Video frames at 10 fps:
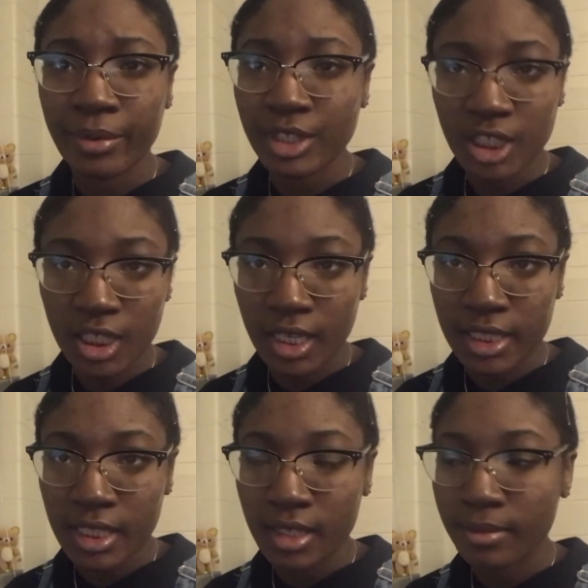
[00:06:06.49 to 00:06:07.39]
which she
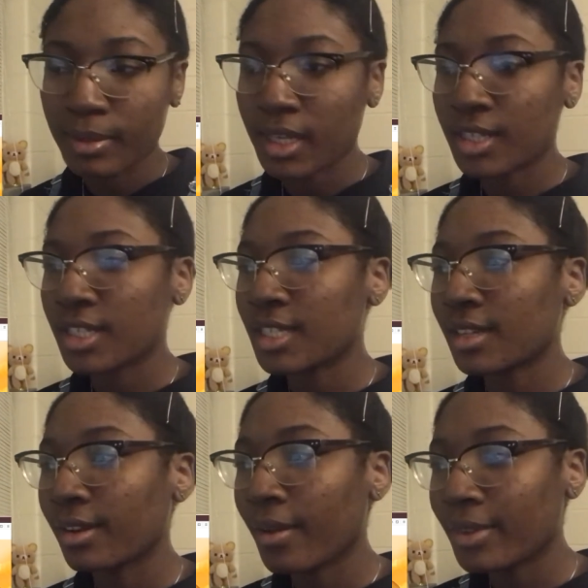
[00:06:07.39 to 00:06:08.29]
doesn't, because she's
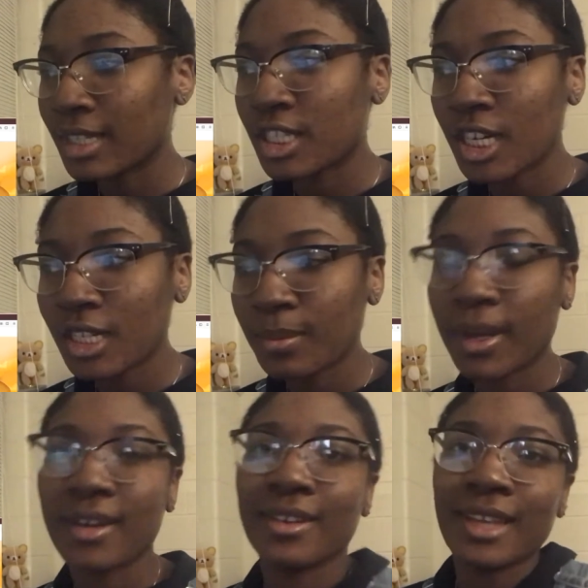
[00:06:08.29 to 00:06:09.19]
in love with the chess
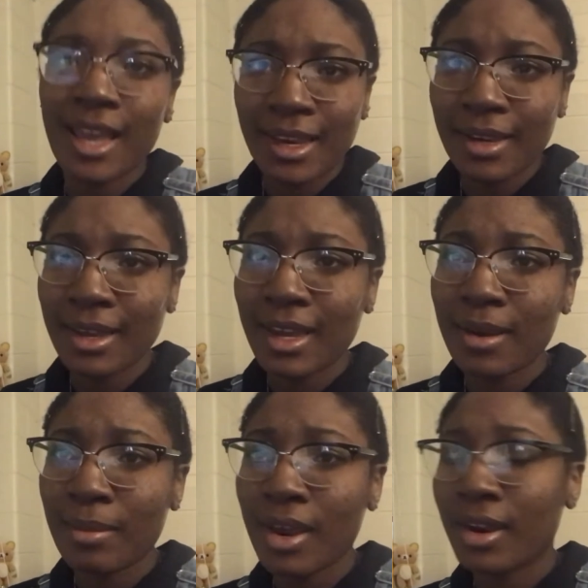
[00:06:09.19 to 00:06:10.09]
player, and they end up
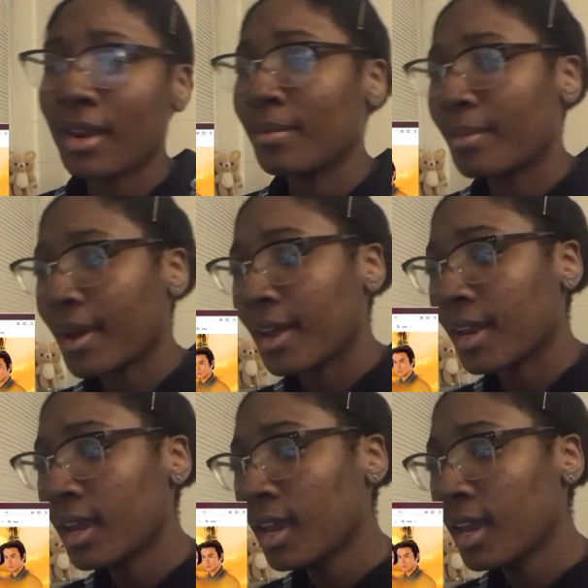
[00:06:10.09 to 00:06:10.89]
getting married, but